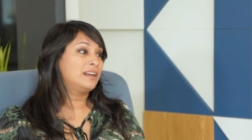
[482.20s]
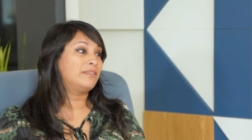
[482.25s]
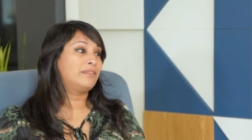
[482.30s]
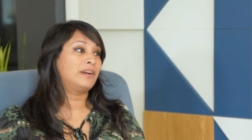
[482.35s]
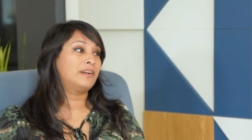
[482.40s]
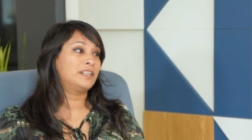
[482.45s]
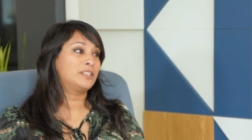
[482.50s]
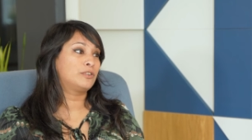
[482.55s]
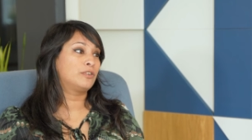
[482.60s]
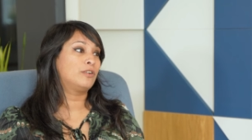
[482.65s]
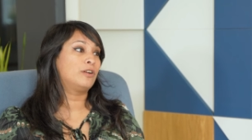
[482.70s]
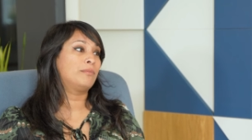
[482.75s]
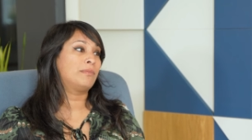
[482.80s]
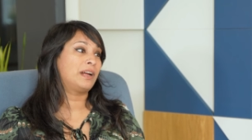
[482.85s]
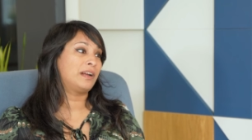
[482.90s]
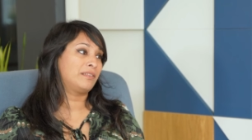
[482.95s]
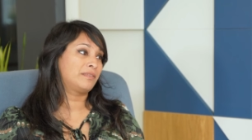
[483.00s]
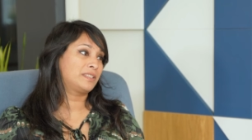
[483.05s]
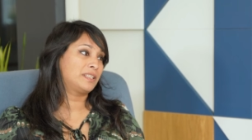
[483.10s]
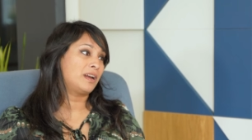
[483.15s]
in a very short
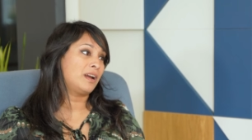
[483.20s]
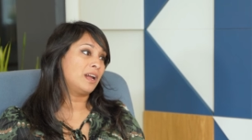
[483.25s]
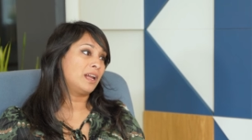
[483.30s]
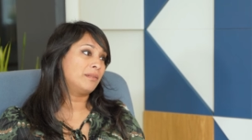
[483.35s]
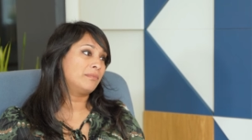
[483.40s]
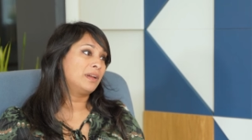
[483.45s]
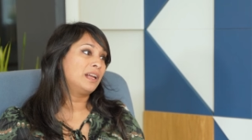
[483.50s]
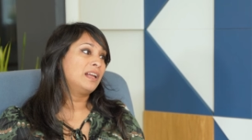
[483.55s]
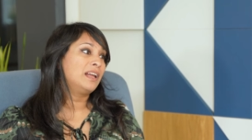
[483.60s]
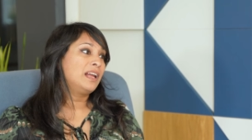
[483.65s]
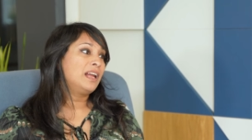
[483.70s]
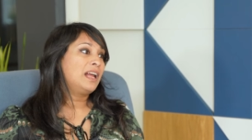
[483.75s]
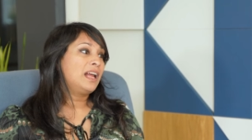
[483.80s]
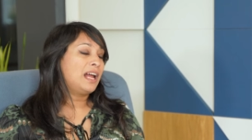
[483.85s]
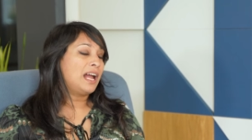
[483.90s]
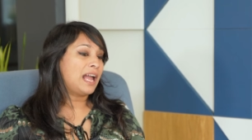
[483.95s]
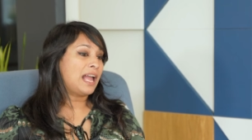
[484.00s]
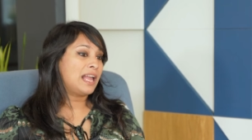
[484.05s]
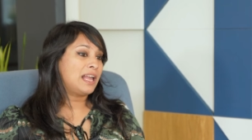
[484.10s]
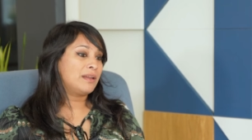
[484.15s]
amount of time.
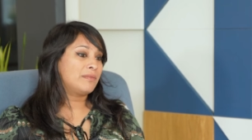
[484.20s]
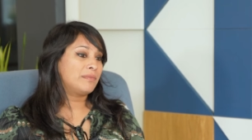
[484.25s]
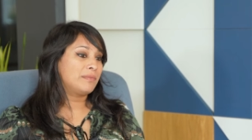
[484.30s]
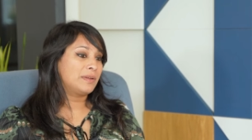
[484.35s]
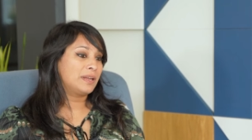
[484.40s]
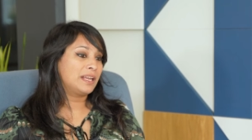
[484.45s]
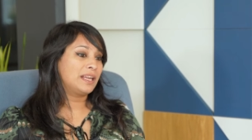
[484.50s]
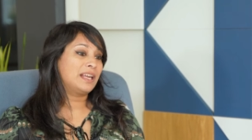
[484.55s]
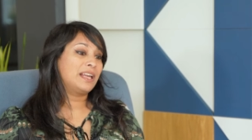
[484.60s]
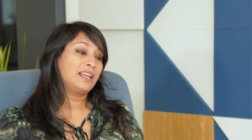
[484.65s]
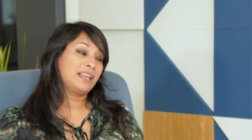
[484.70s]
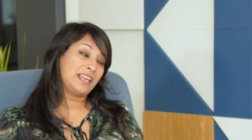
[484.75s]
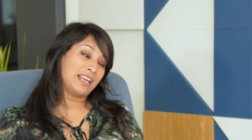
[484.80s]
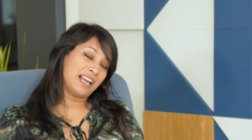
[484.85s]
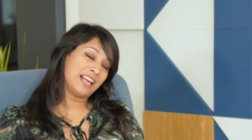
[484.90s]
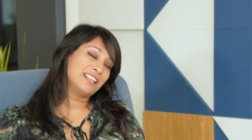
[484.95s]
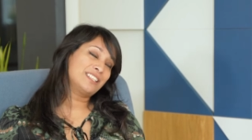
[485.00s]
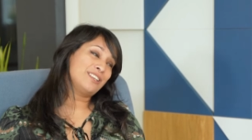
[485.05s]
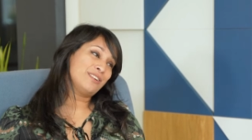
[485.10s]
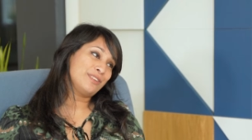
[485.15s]
Um,
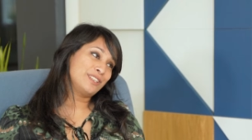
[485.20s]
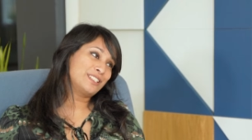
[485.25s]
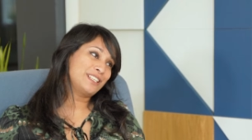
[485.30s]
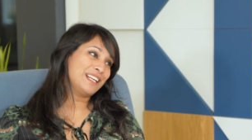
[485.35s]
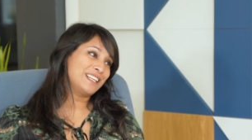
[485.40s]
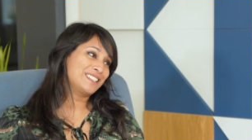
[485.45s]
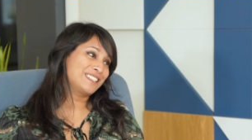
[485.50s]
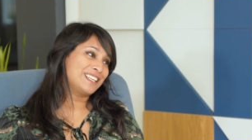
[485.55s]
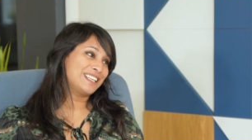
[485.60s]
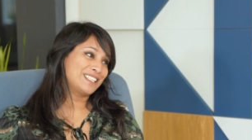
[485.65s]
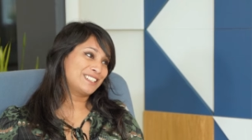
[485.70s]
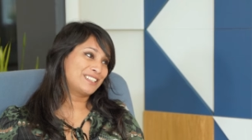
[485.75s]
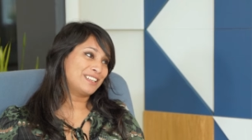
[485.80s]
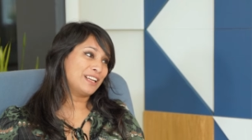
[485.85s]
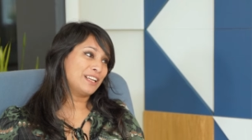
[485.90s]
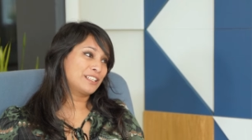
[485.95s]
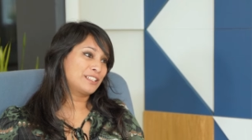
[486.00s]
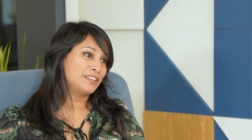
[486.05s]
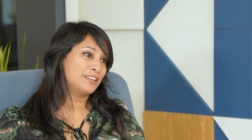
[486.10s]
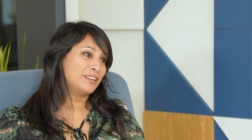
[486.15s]
yeah, so it's it's it's,
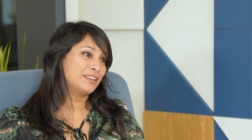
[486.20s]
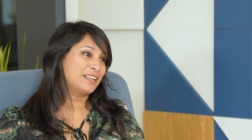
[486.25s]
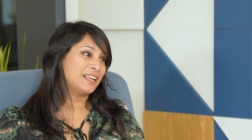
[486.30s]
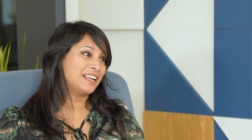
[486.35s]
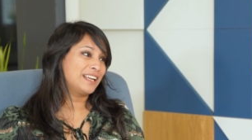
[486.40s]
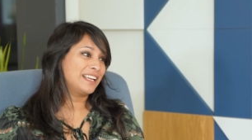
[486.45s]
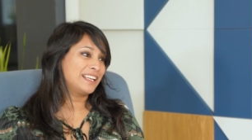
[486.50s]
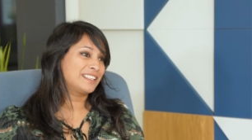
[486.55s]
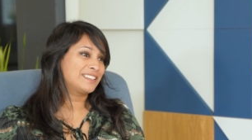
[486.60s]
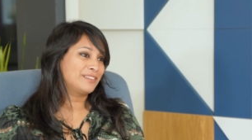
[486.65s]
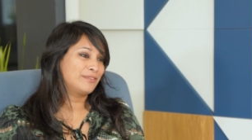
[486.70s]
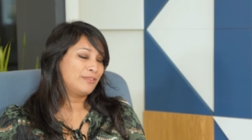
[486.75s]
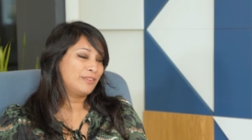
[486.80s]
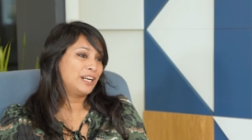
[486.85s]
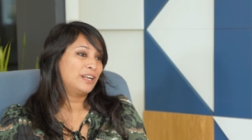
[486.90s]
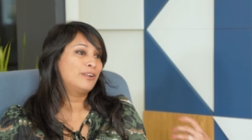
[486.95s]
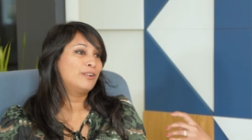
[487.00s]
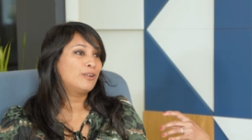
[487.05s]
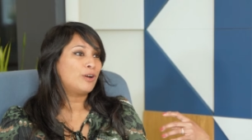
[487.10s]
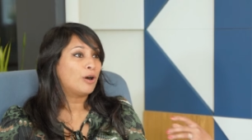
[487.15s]
mm, it's yeah. a it's a
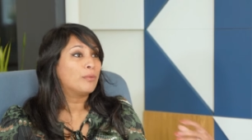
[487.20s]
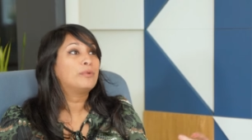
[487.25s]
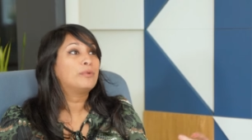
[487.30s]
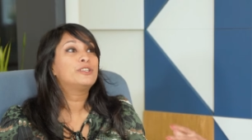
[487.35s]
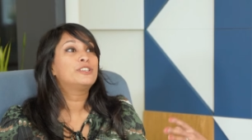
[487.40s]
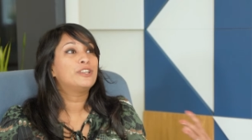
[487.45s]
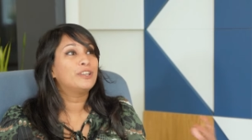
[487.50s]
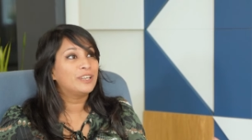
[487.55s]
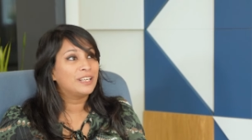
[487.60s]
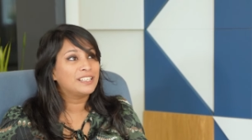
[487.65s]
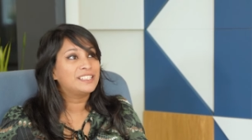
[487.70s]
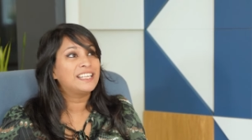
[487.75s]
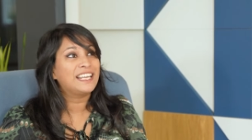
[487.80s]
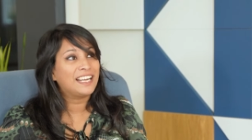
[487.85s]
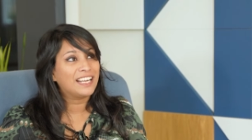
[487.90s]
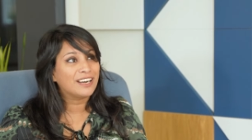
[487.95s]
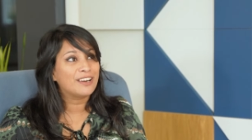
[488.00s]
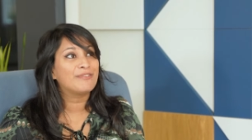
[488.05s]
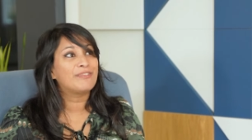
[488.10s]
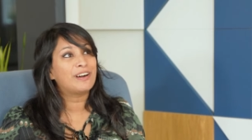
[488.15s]
real
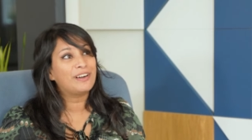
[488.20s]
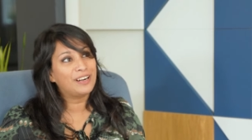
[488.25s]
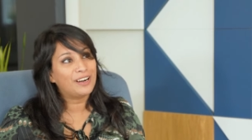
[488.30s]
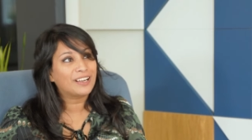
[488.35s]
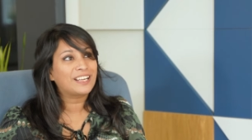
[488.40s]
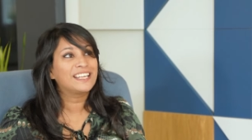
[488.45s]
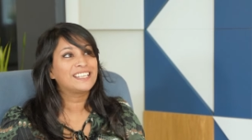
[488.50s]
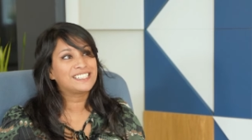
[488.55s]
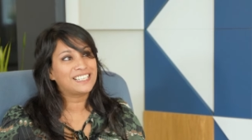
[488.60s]
opportunity, and I'm very lucky